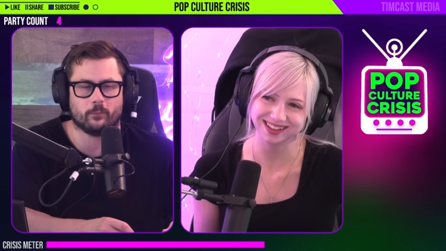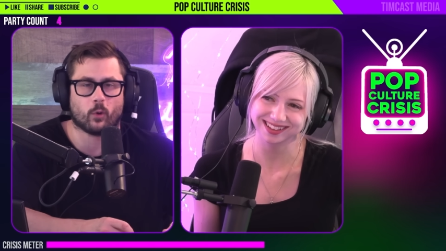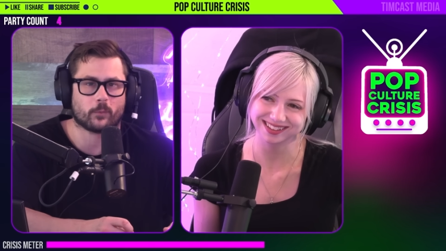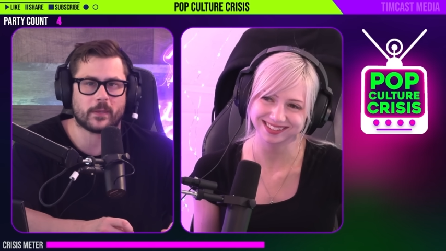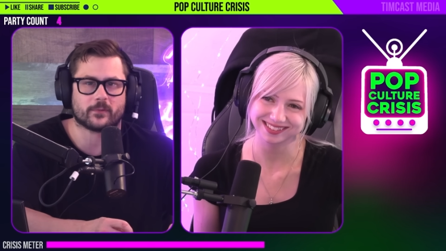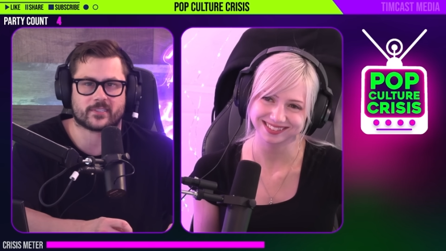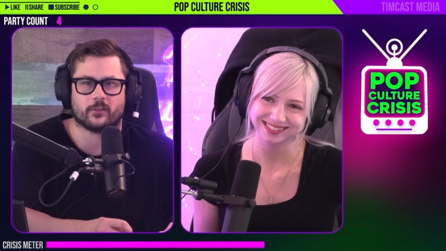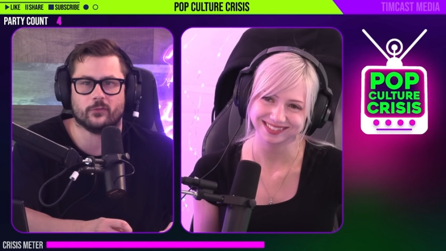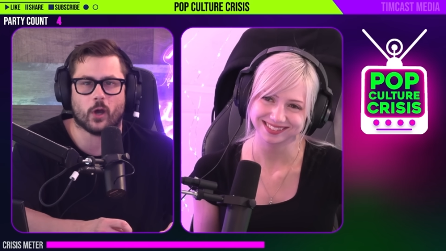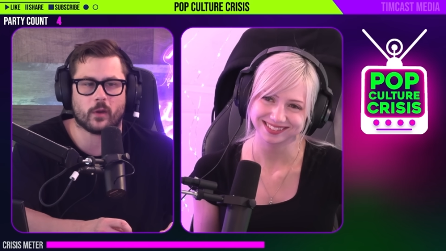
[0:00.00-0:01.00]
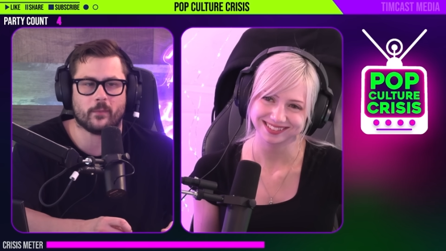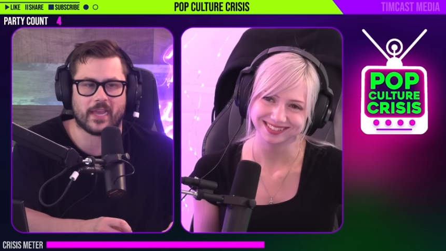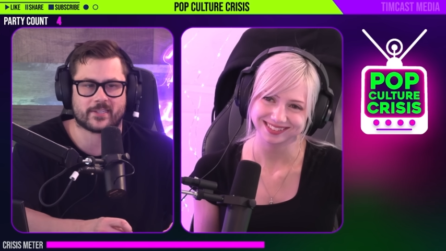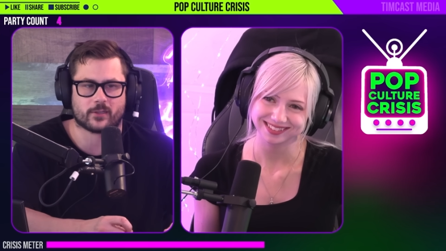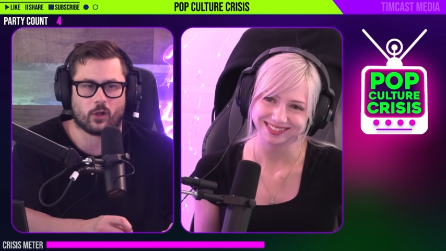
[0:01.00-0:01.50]
Speaker 1: more people still know him
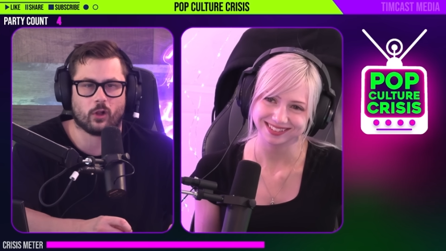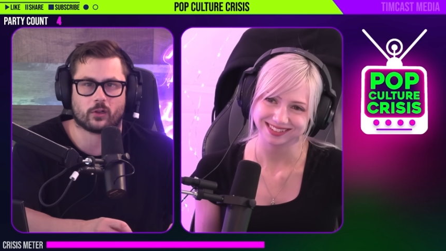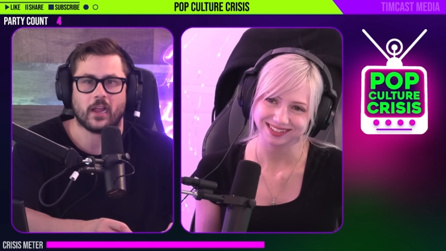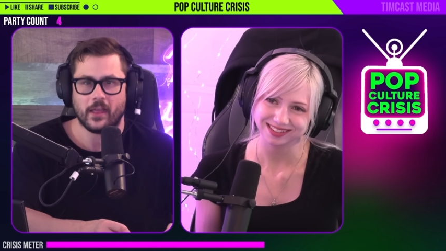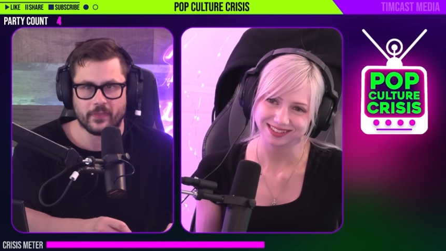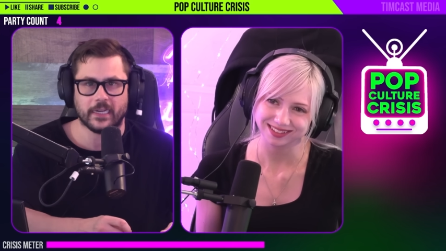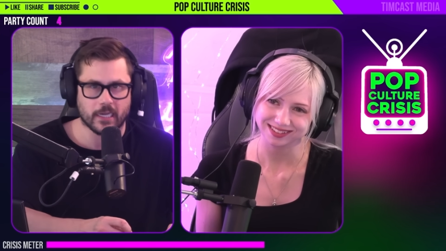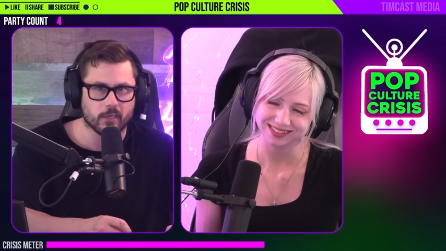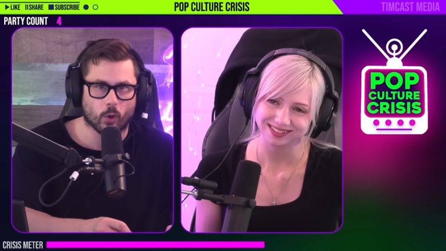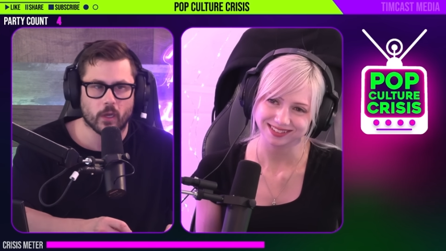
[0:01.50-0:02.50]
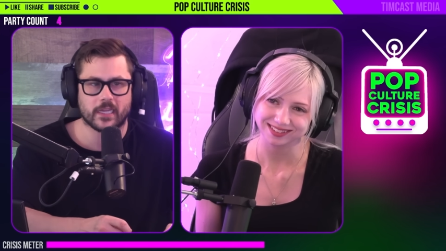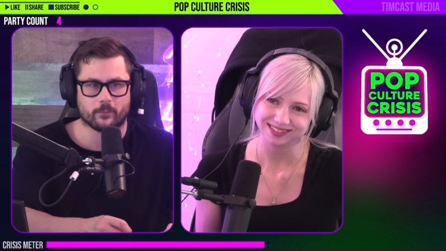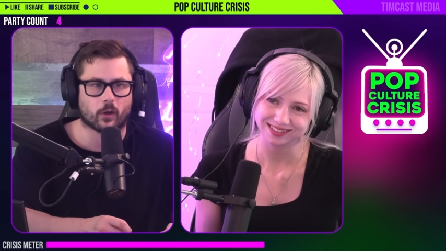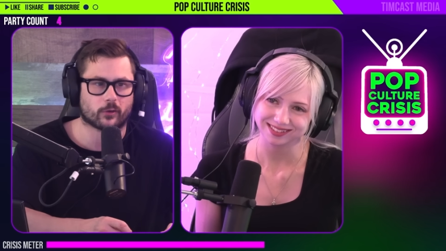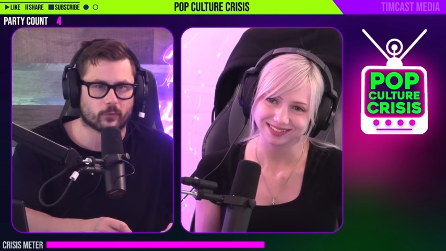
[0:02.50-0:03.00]
as the Hulk than annoying
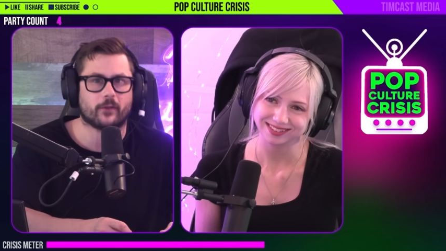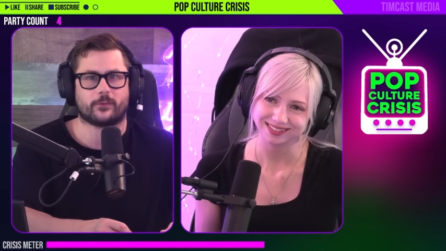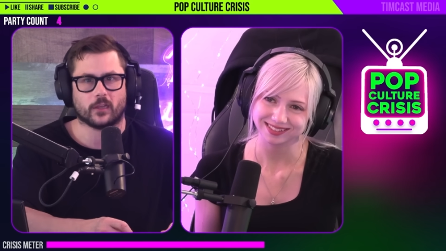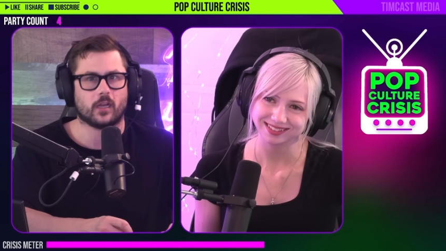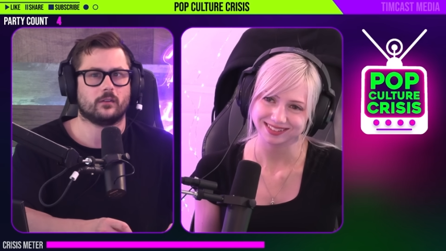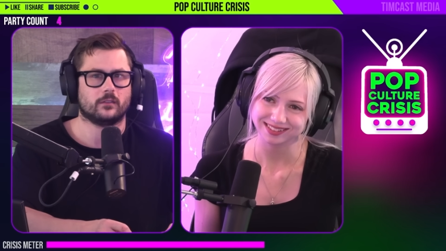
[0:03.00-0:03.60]
Mark Ruffalo.